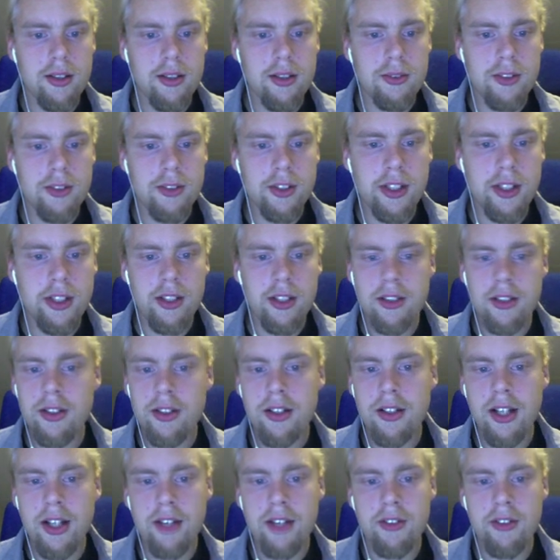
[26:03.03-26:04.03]
later going
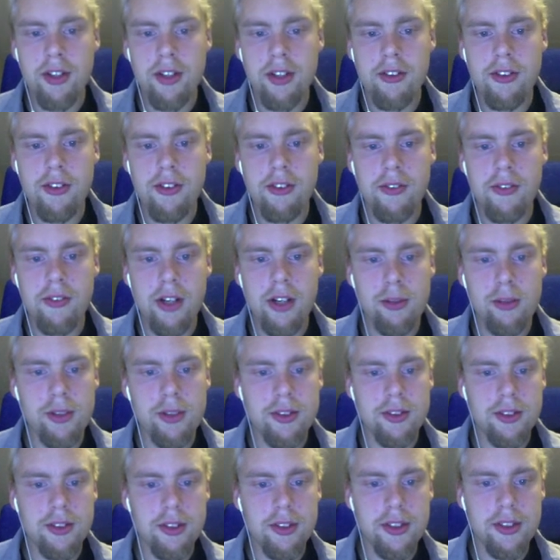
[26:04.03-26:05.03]
to have an instance variable
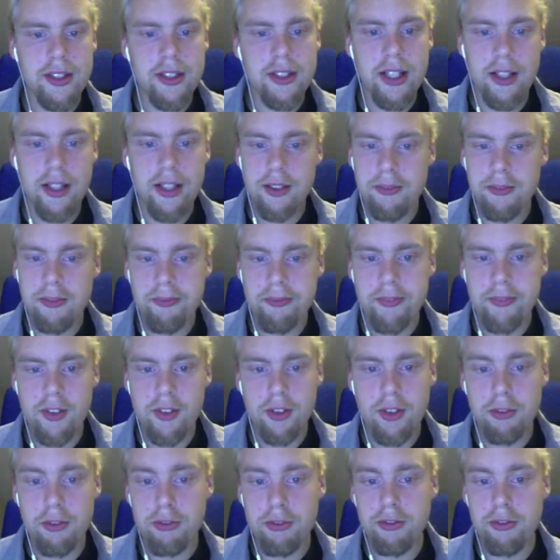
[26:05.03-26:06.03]
called dead. So
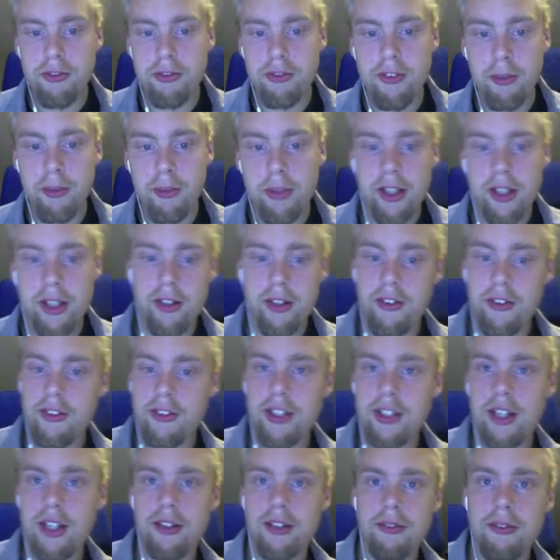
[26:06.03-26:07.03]
if the player is
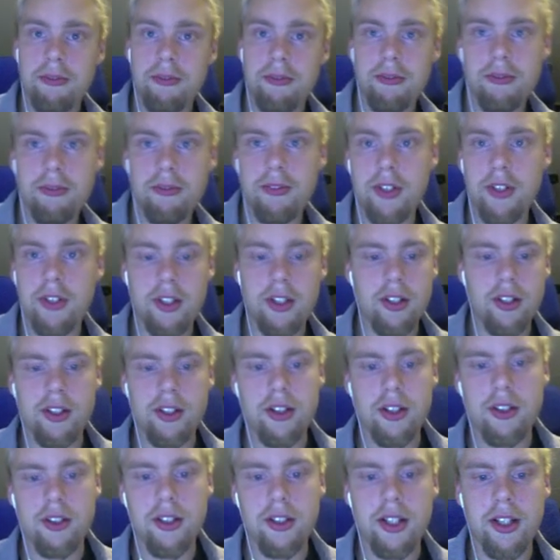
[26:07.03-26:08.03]
dead, we're not going
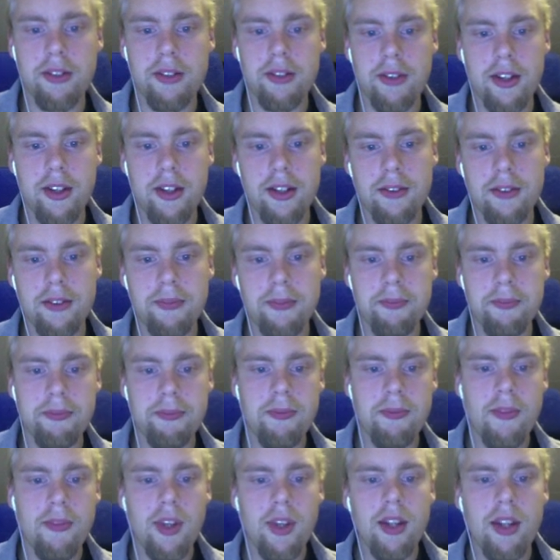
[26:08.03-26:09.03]
to collide with it.
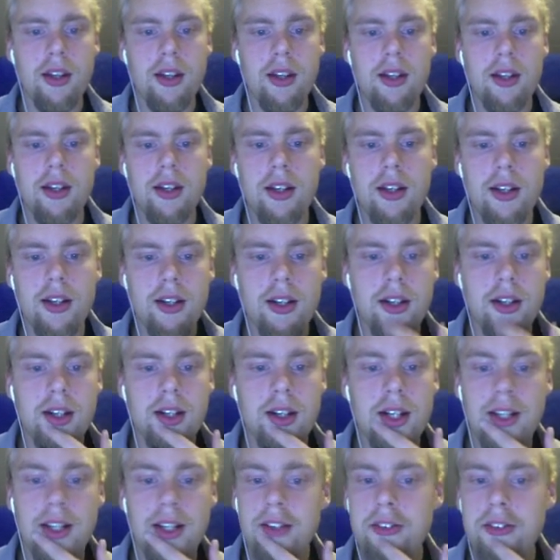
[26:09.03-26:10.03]

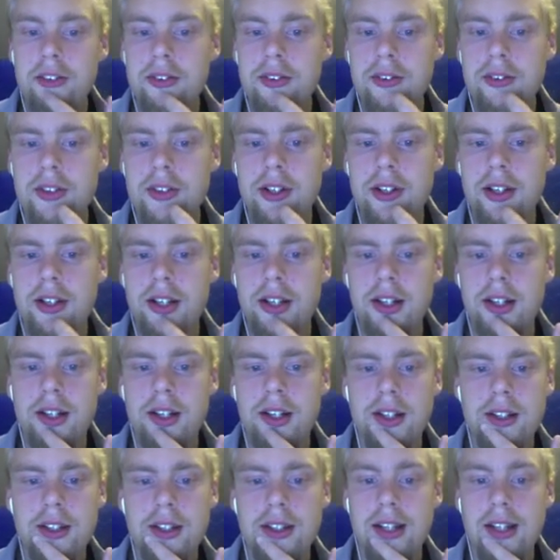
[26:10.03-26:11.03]
Else we're going
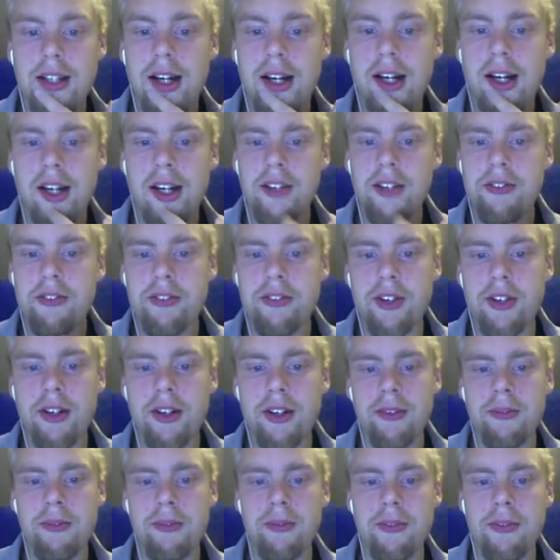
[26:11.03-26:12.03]
to die
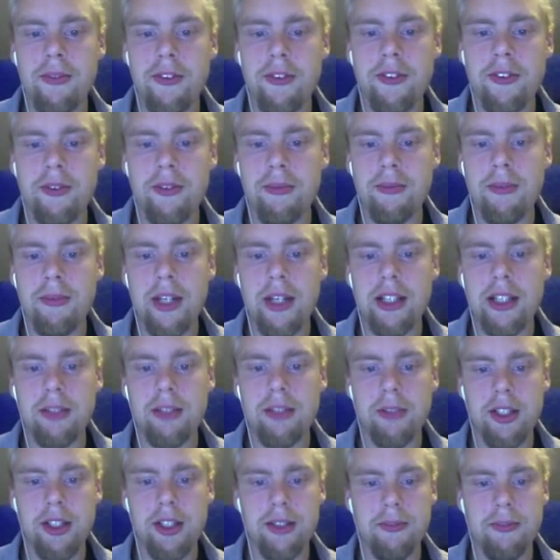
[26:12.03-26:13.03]
from some
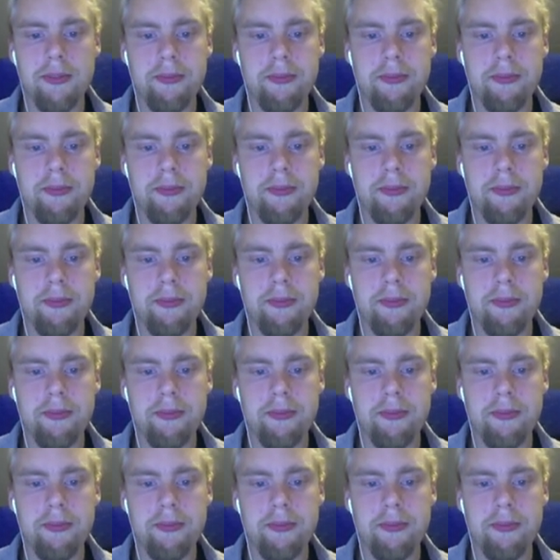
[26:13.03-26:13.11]
enemy.